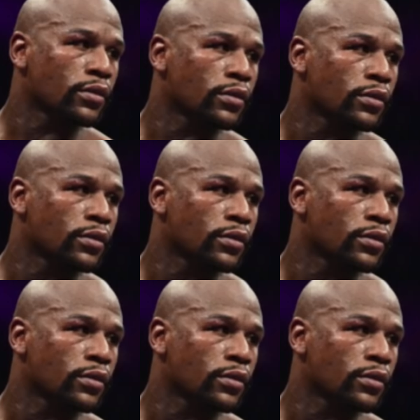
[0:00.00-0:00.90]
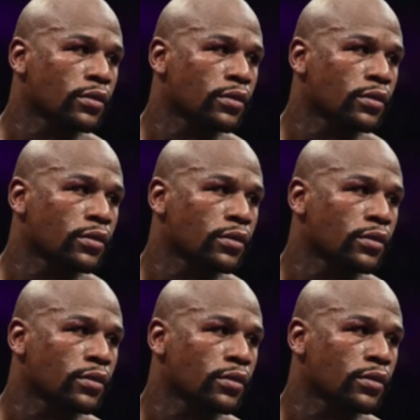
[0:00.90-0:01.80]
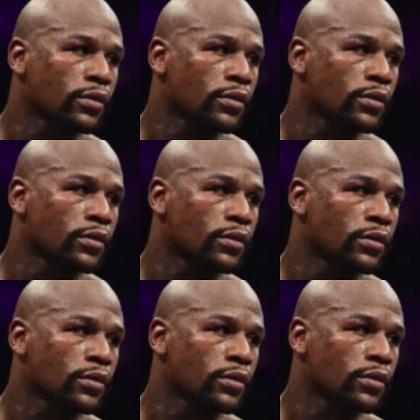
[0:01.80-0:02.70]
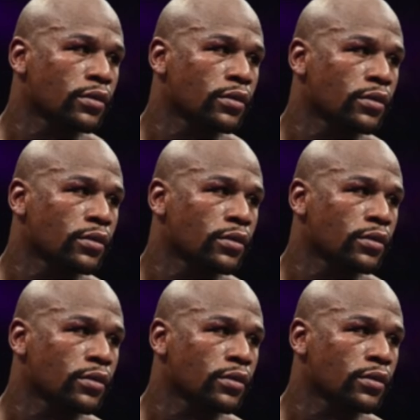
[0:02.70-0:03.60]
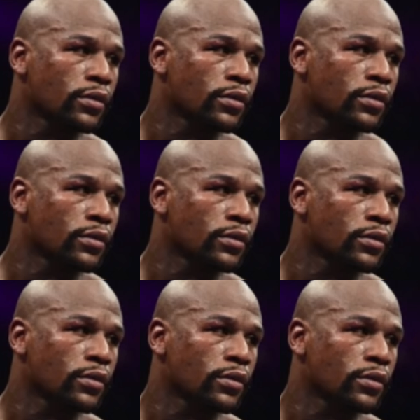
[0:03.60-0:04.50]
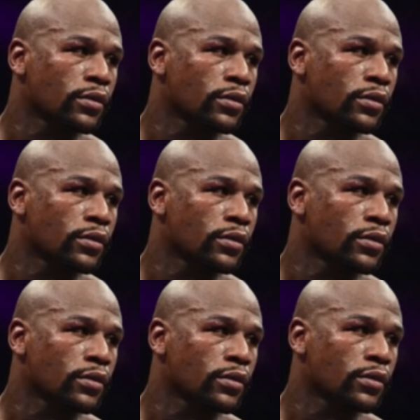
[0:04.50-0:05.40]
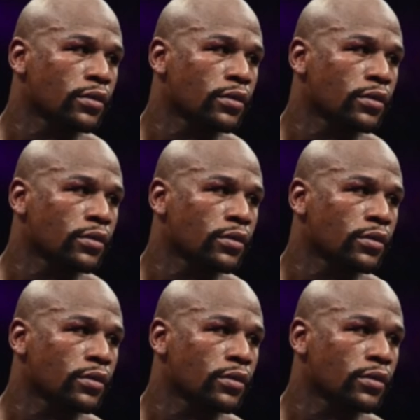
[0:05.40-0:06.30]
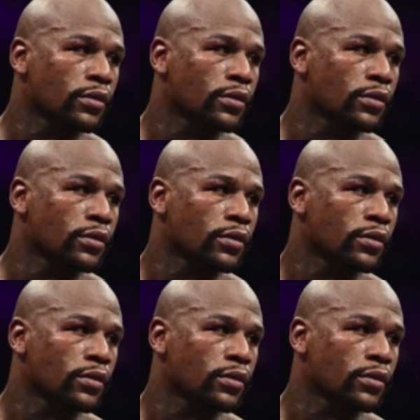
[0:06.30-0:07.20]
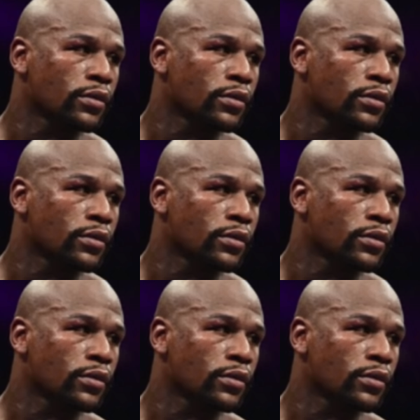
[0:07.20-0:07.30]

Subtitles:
This person isn't speaking.